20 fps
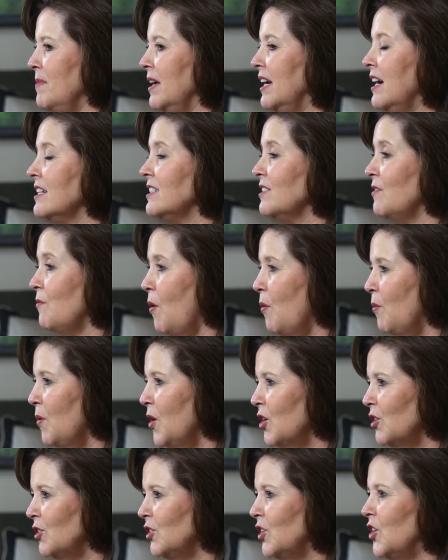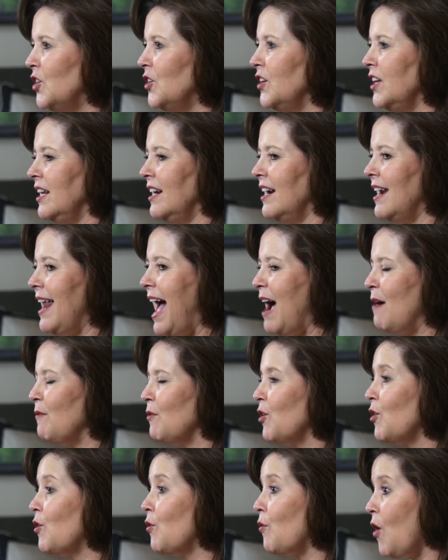because of what we are learning and how
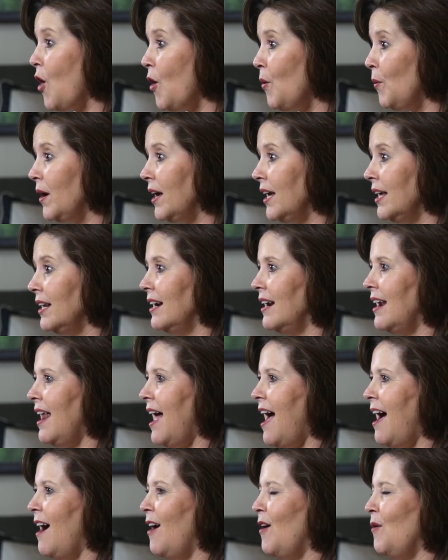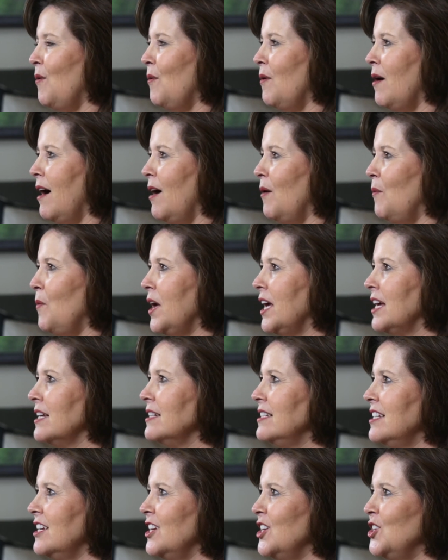we're growing and how we
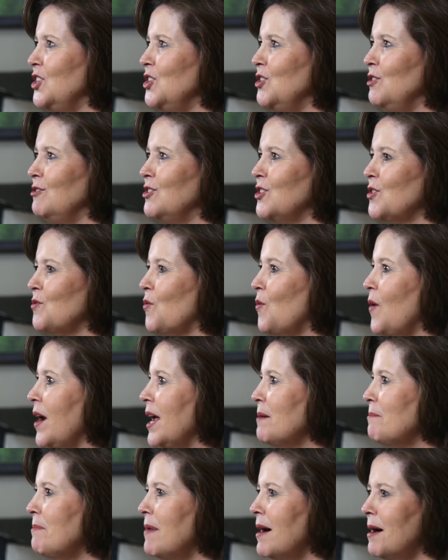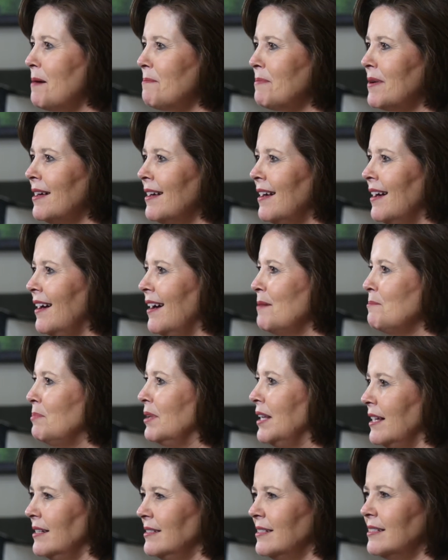continue to ramp up
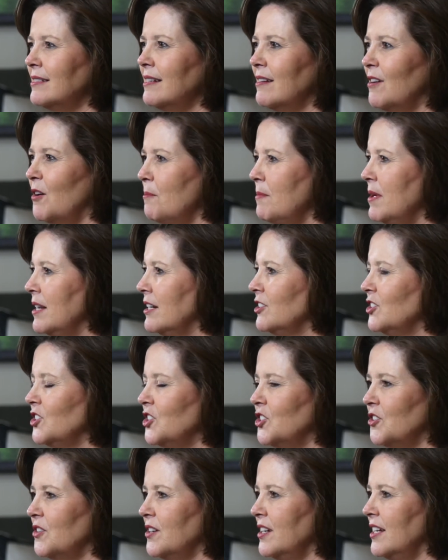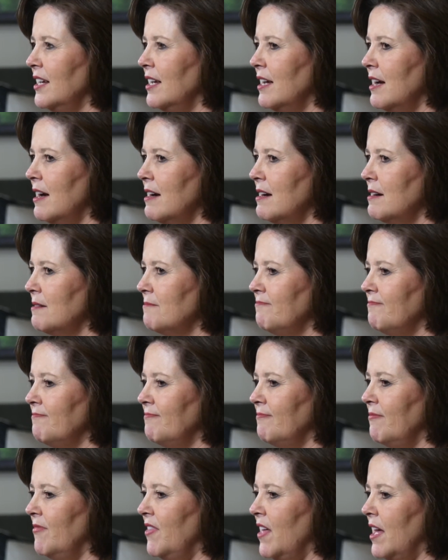places in our ministry
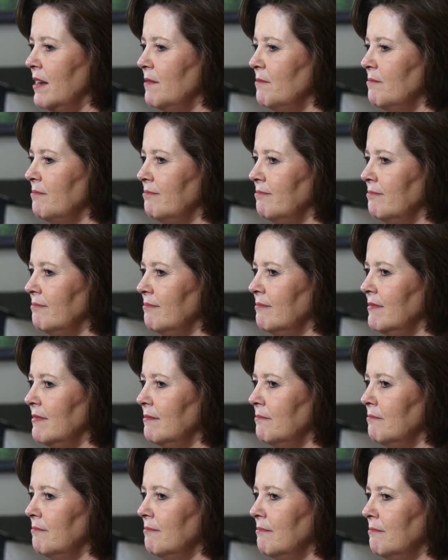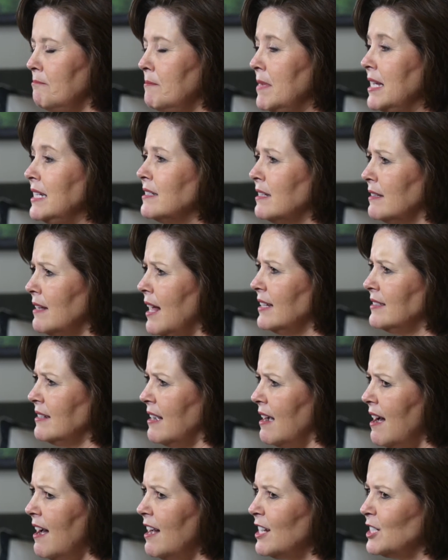that means a lot
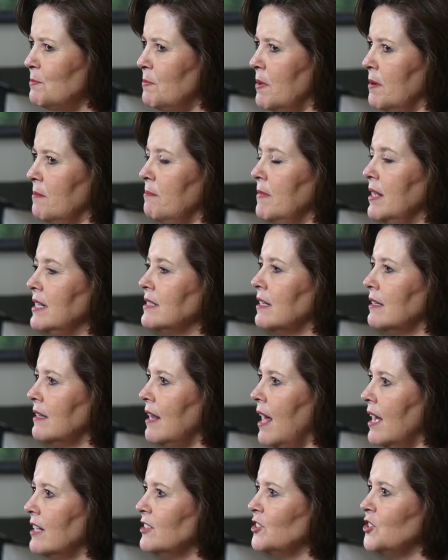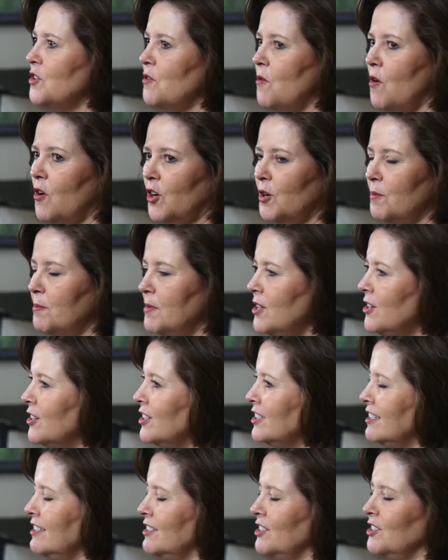to us, but means a lot to our
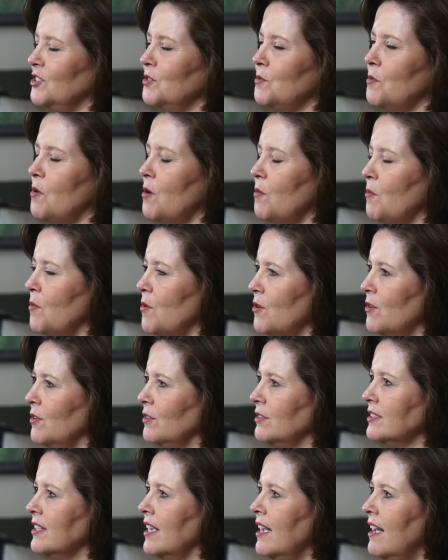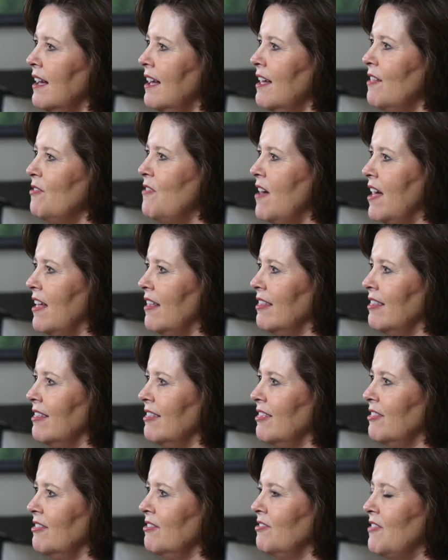communities and to our world, that
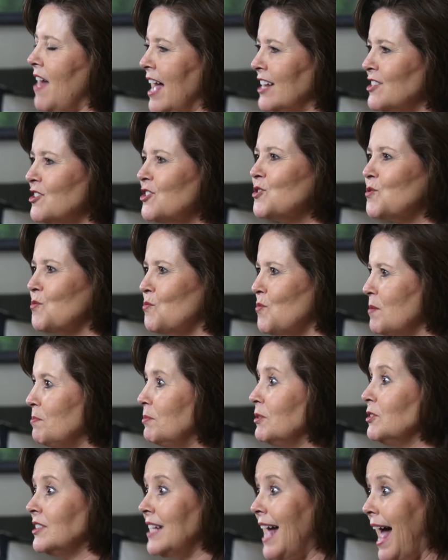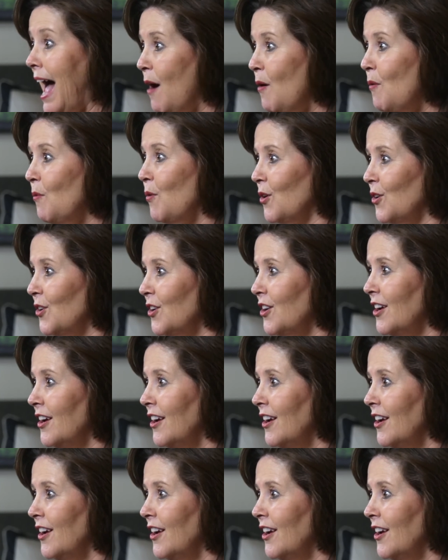just ripples outward.